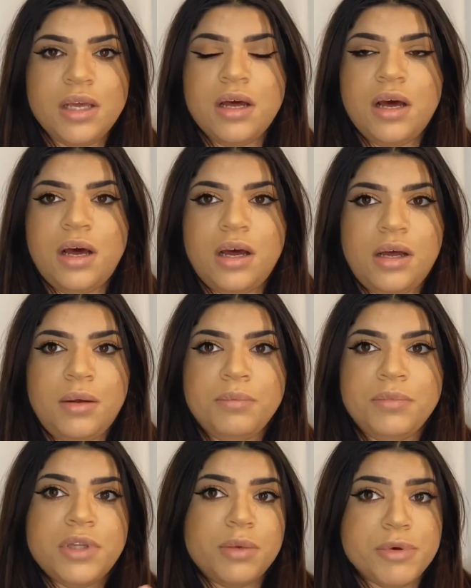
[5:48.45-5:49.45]

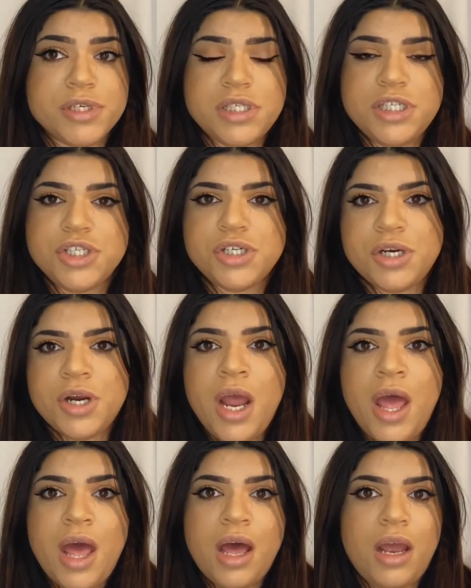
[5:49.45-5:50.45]
the procedure,
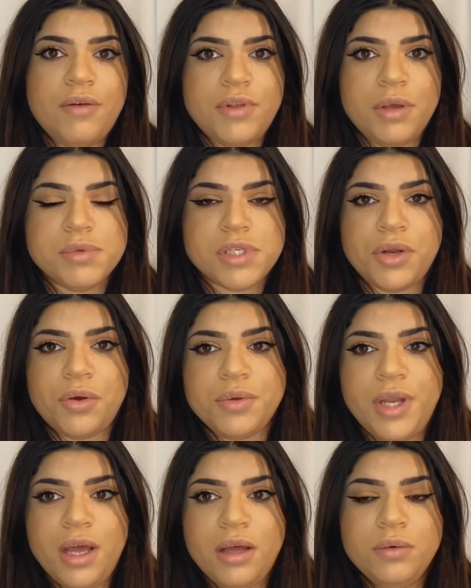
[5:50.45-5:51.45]
how everything was going to go
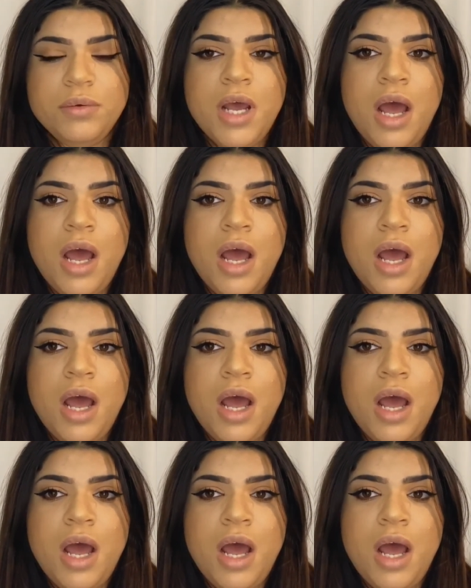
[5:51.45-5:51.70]
down.